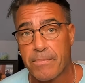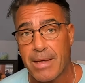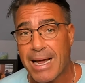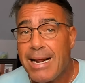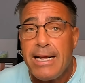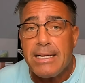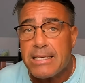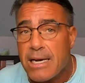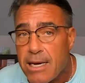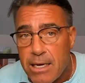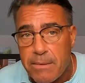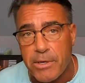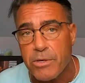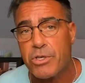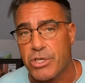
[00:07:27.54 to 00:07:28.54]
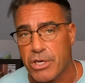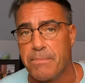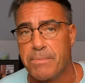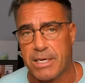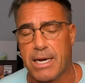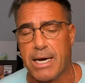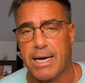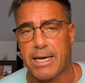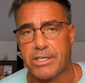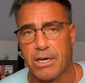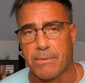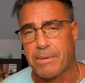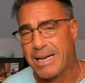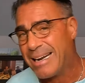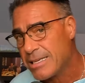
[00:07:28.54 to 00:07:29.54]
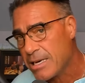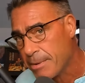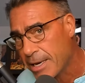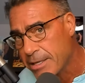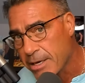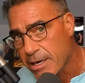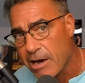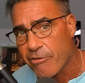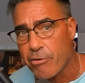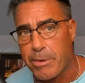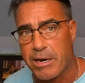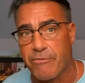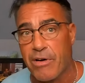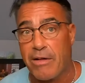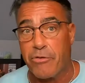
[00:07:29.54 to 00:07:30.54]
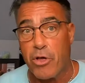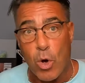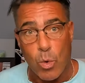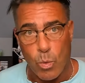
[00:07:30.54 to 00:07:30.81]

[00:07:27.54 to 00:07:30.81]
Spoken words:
Anytime you subsidize something, anytime you get the government involved,